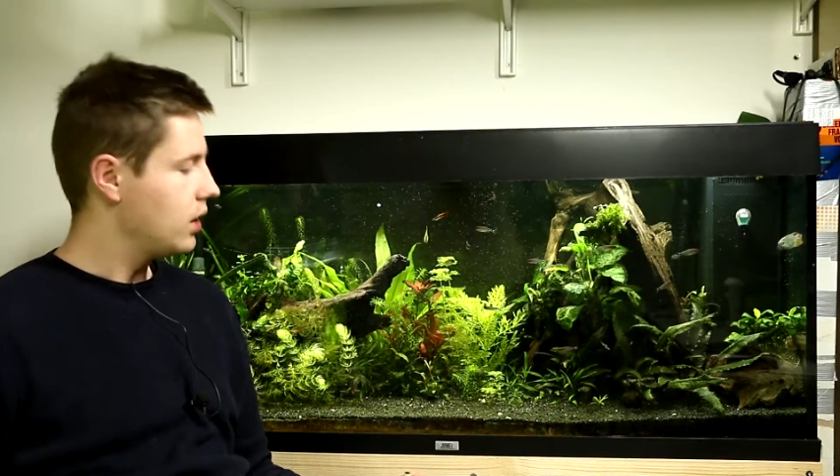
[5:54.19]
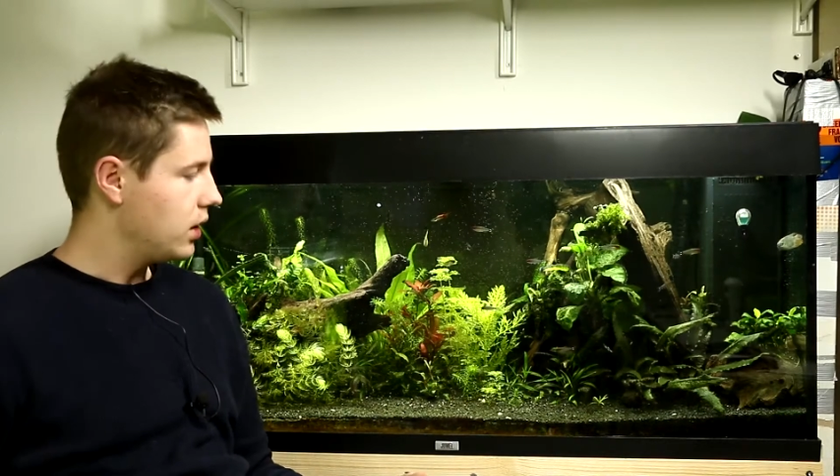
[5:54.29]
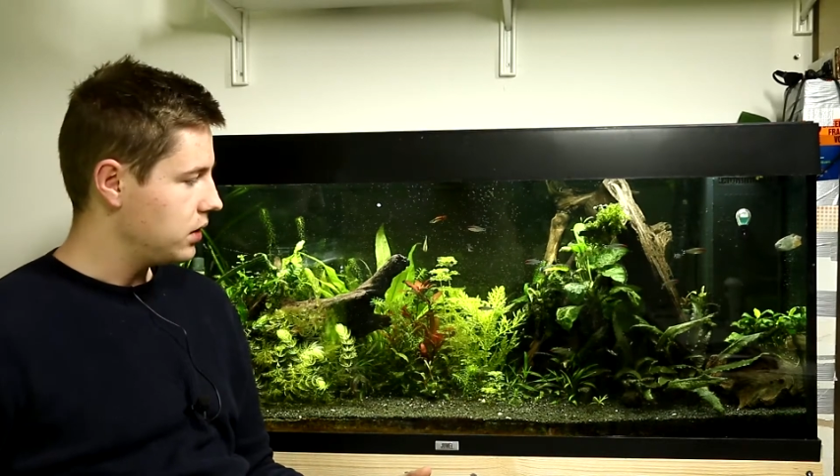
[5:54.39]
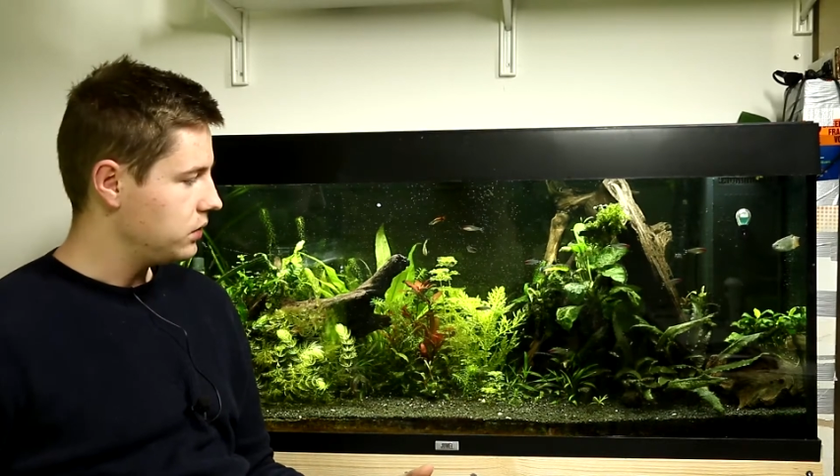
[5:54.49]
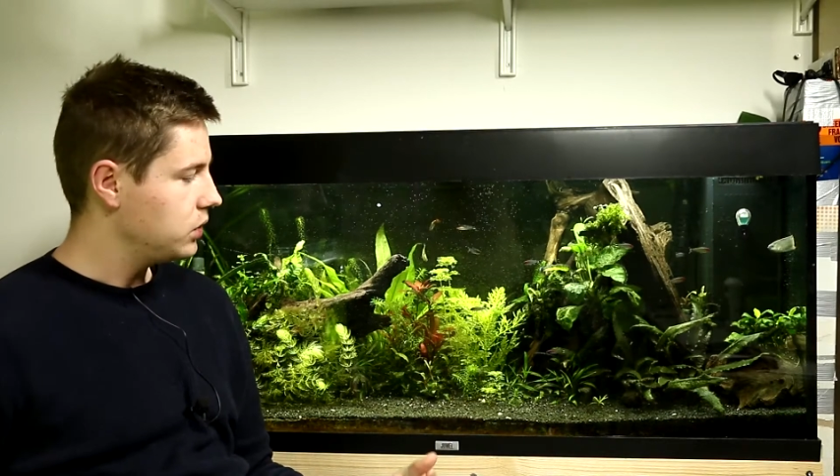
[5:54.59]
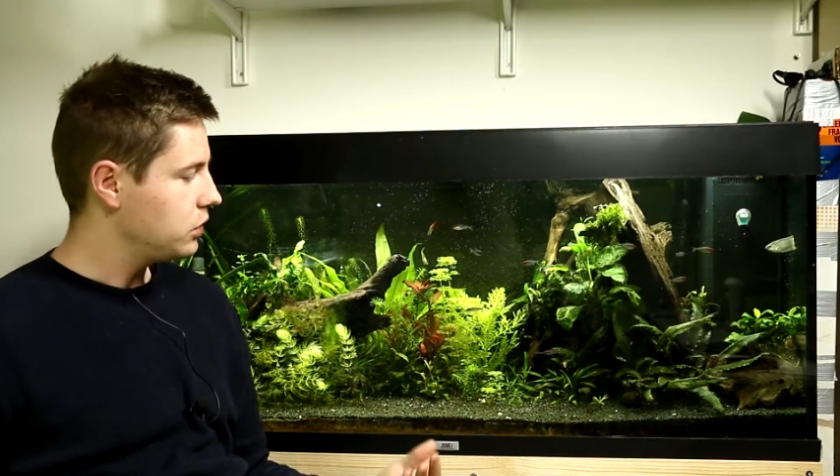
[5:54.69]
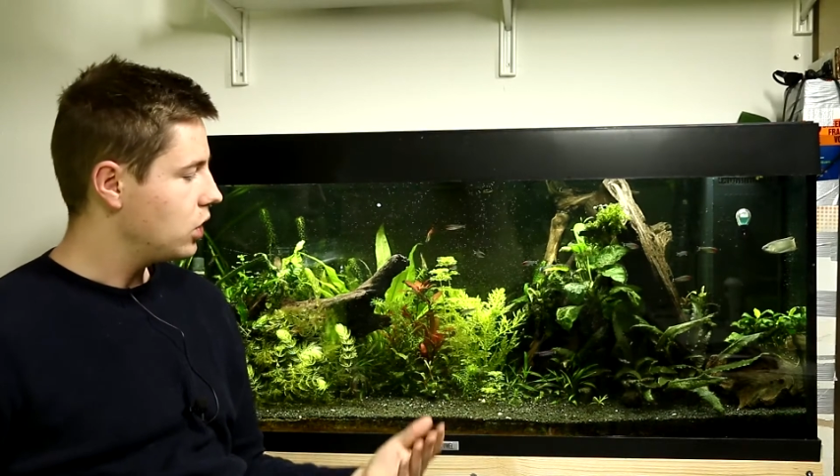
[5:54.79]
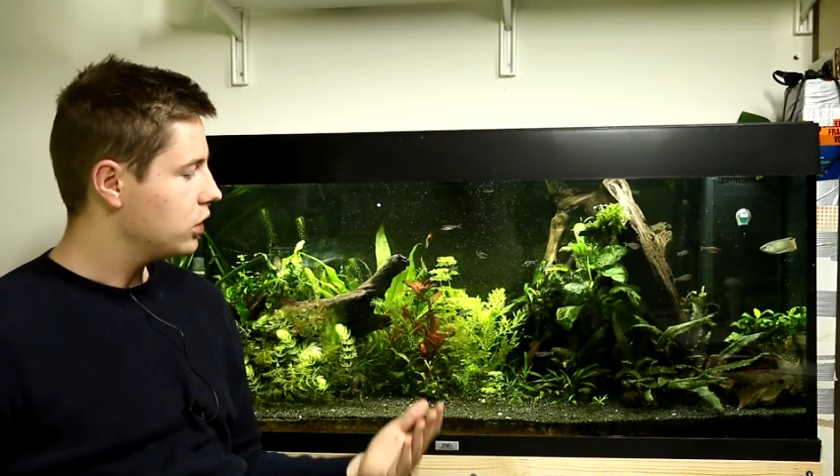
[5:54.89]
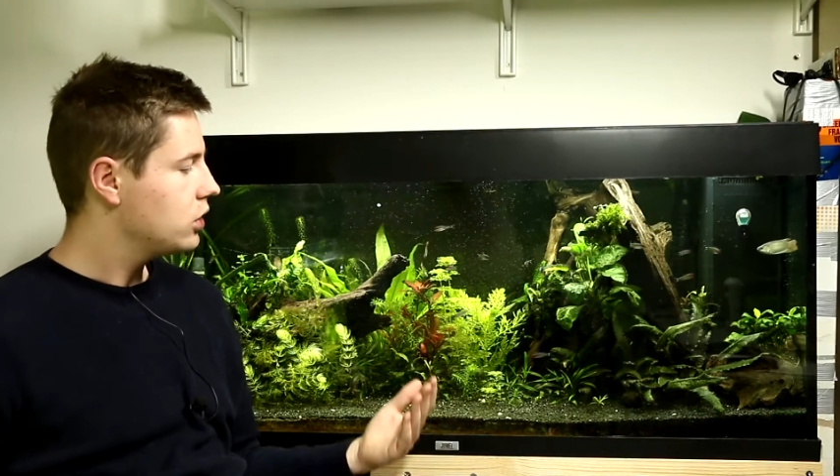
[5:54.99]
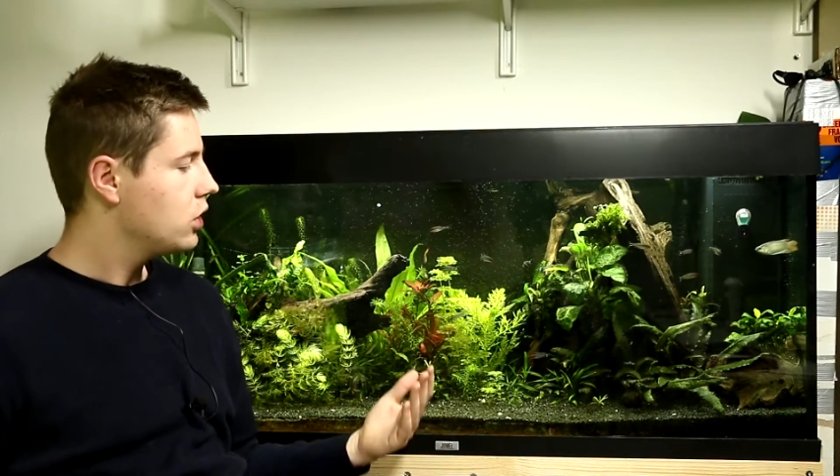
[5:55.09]
If you've
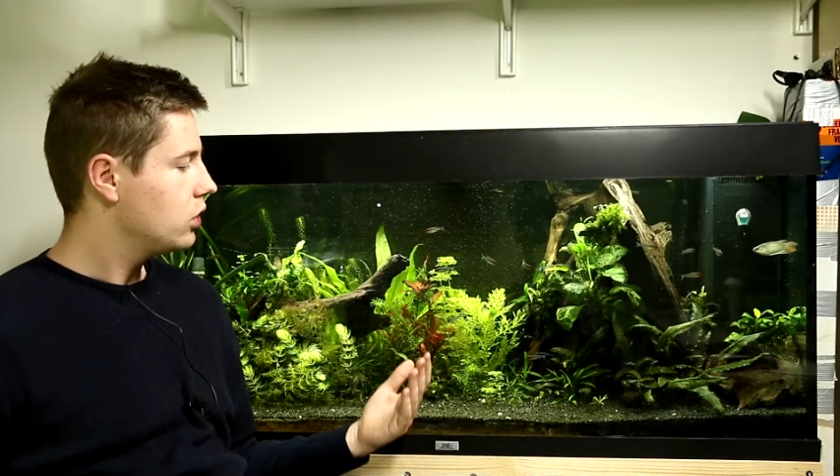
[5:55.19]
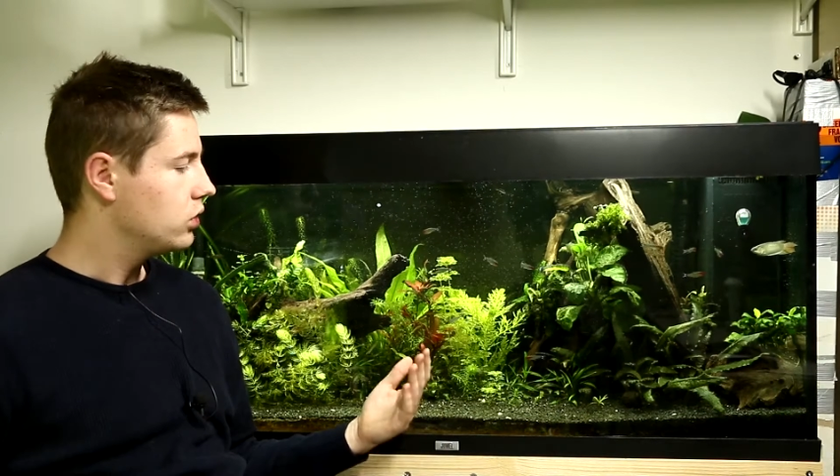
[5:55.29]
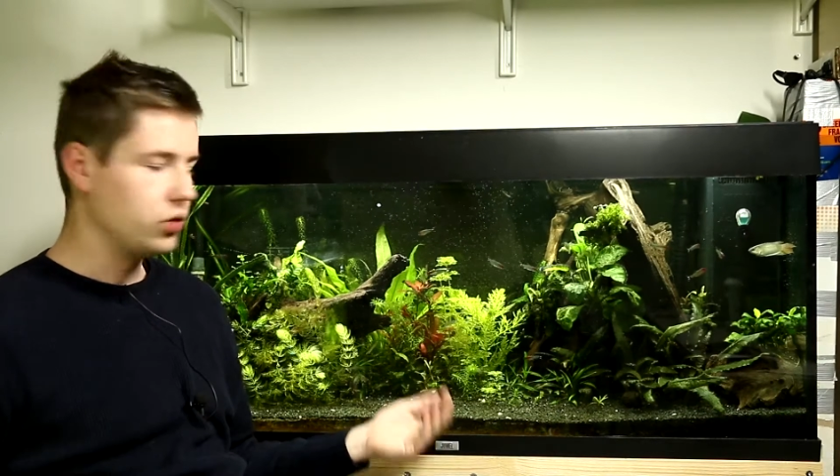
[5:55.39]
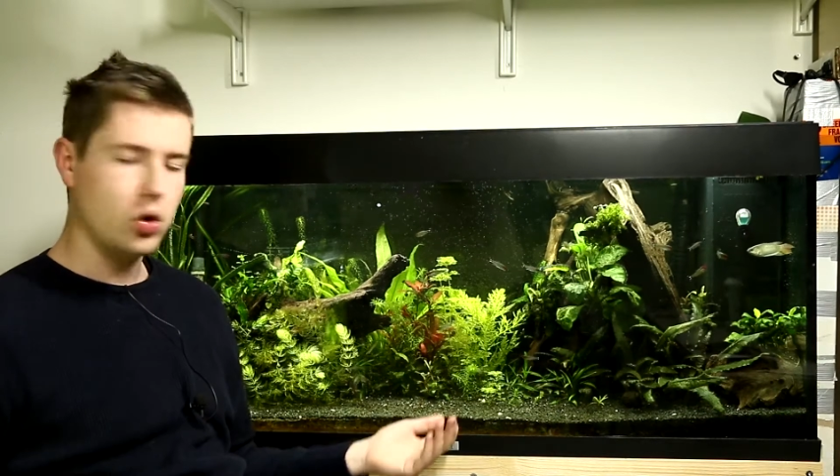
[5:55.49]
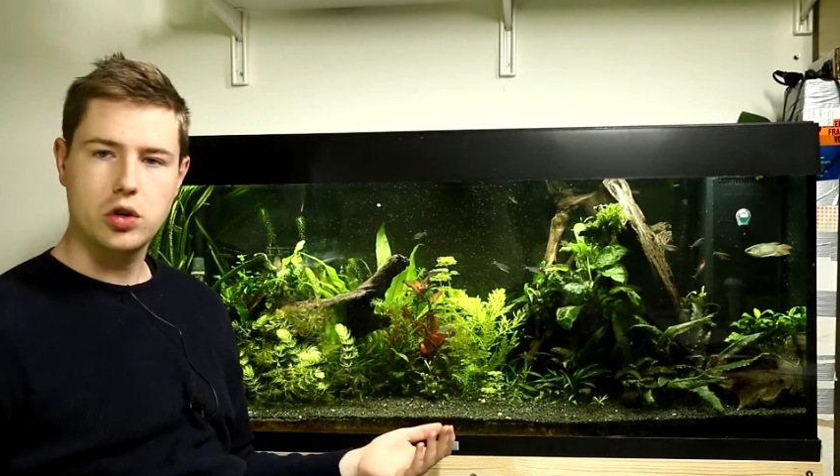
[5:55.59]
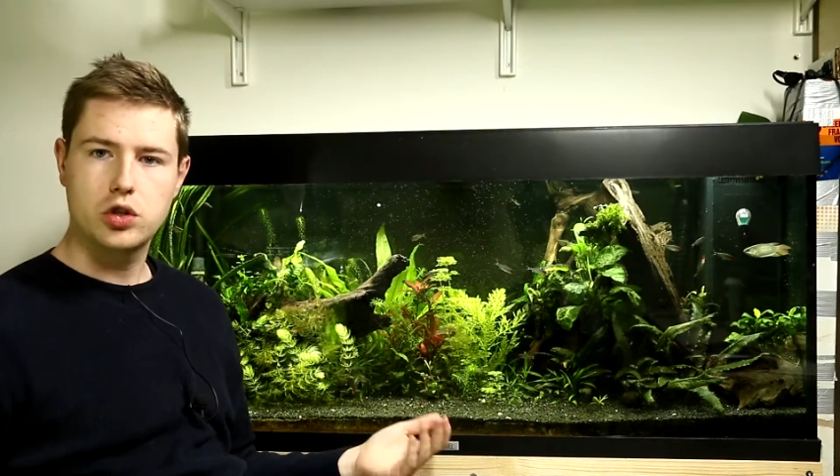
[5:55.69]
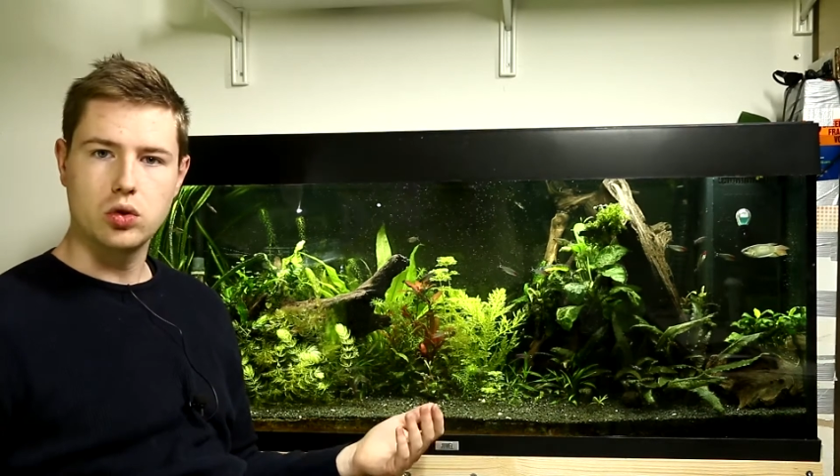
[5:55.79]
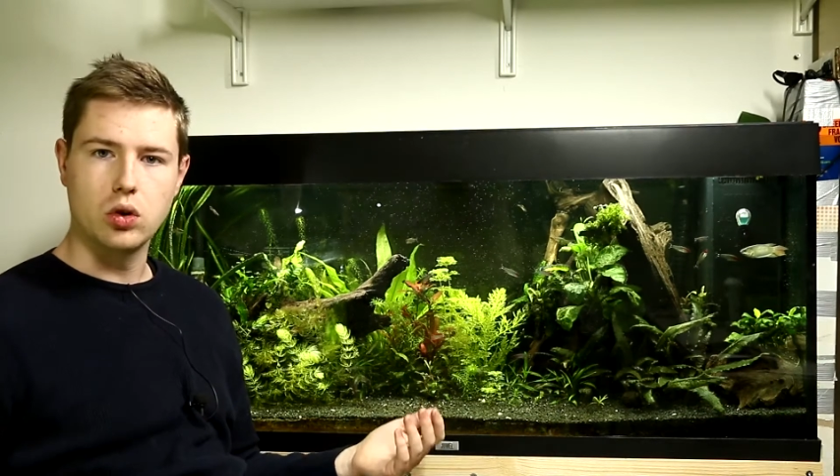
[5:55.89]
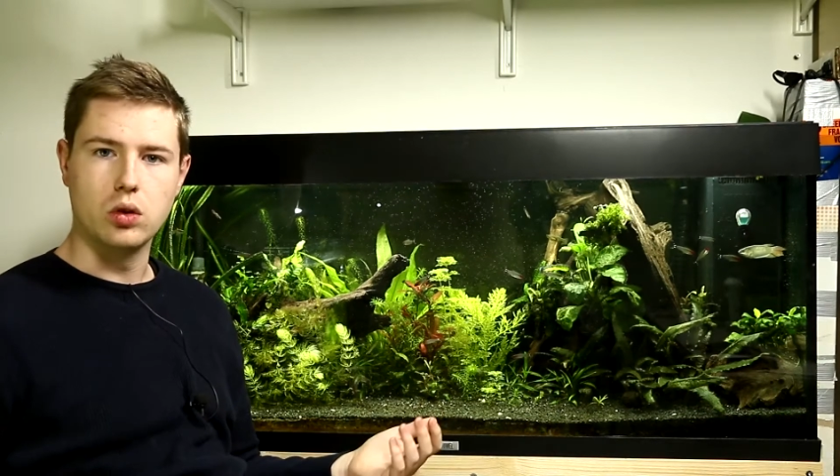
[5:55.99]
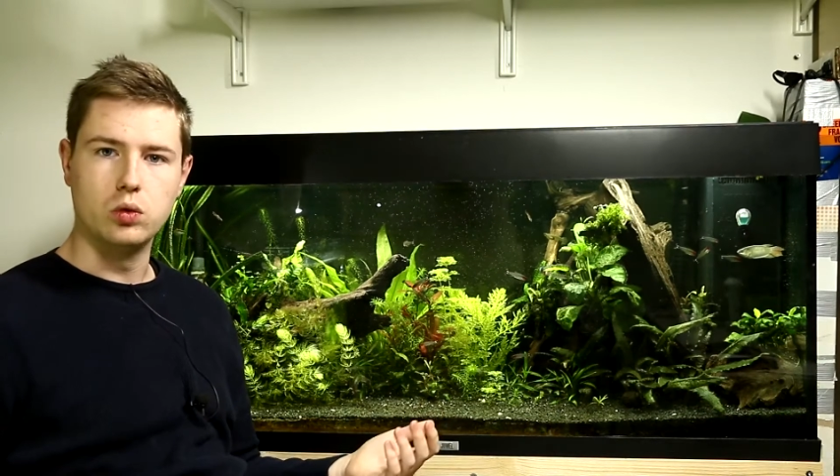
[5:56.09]
got rocks
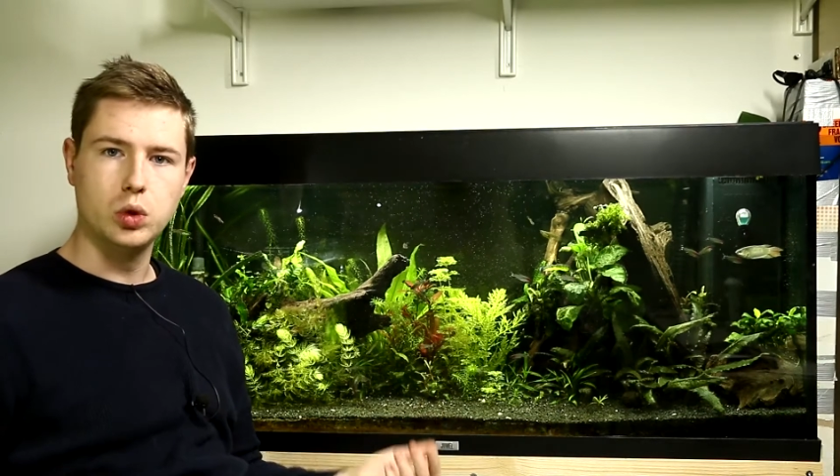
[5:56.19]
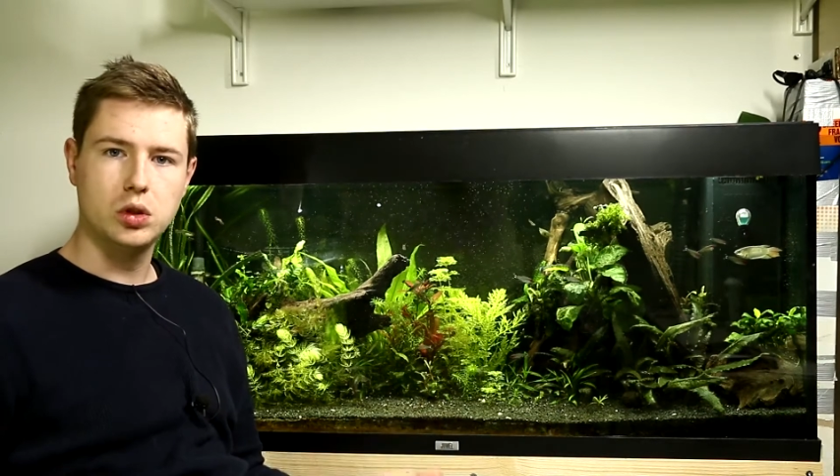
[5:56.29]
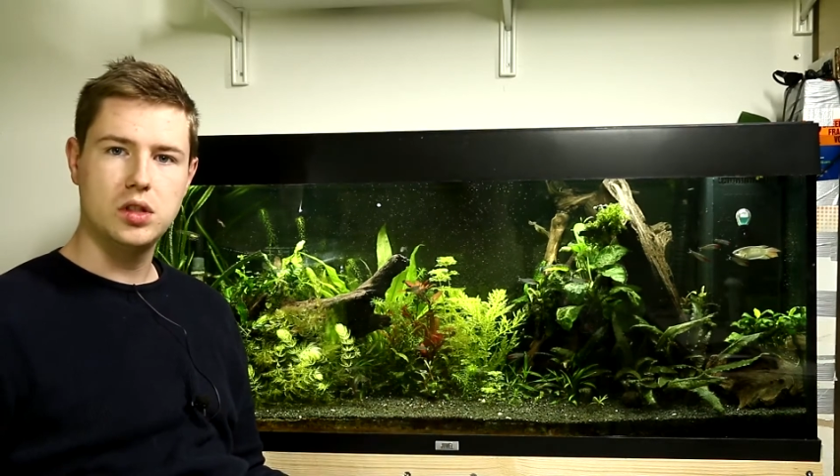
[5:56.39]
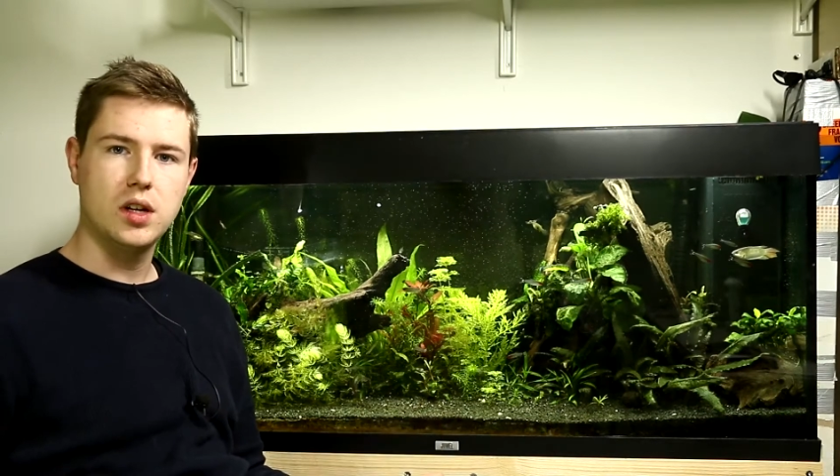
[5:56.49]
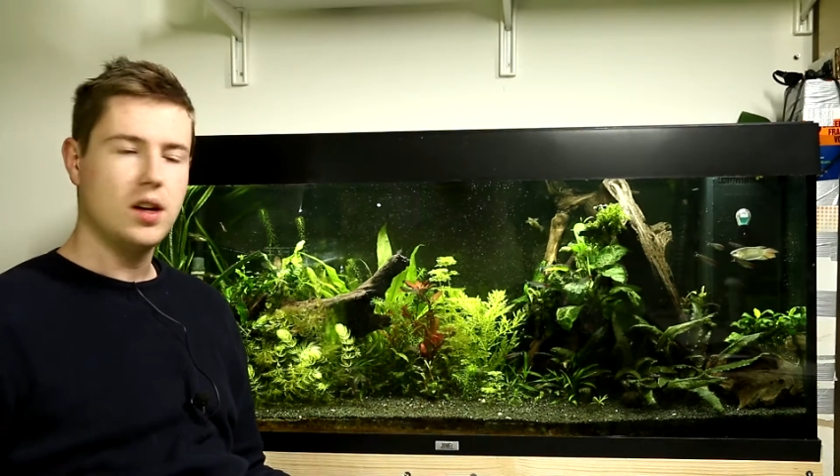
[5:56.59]
or wood,